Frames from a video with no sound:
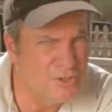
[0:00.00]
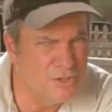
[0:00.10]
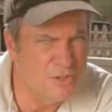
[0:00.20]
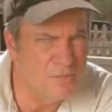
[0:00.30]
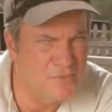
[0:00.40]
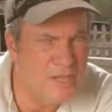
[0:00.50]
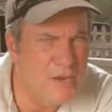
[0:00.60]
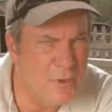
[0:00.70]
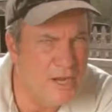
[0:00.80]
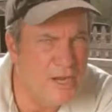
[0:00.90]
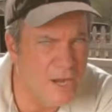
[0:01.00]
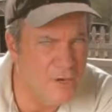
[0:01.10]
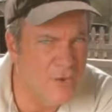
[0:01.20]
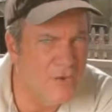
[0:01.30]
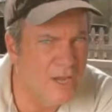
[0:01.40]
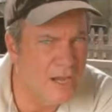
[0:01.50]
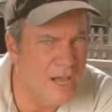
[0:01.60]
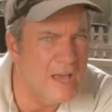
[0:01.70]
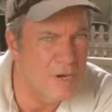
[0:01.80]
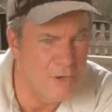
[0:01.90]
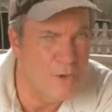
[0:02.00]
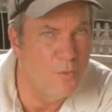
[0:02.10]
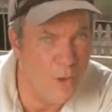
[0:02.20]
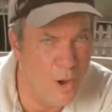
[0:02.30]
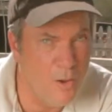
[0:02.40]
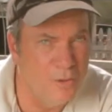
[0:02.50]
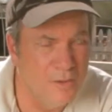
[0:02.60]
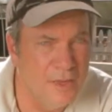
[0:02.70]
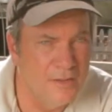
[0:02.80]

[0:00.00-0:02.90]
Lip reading: and some seaweed, and you'll get a lot of new growth